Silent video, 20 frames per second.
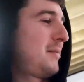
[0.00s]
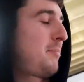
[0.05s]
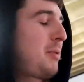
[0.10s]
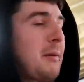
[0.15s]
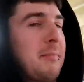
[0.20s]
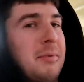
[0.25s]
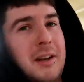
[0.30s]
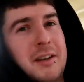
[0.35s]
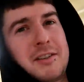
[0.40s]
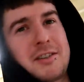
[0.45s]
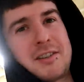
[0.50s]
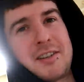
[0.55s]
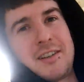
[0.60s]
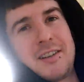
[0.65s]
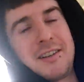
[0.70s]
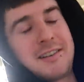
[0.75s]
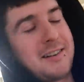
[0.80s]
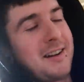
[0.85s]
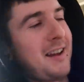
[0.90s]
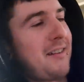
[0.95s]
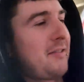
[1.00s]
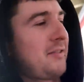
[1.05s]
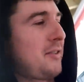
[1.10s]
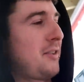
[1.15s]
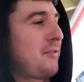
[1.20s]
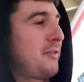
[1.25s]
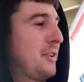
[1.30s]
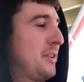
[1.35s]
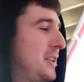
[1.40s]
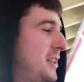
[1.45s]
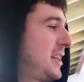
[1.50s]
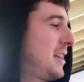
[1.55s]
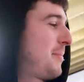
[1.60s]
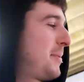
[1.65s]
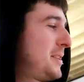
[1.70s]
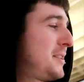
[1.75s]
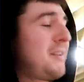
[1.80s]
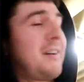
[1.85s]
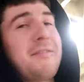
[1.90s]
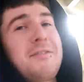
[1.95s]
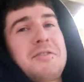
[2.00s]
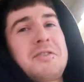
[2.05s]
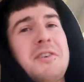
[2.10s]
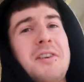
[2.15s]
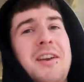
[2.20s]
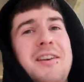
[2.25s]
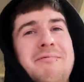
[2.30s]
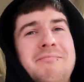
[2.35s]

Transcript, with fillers: pub lunch and everyone got real sleepy, so everyone's gone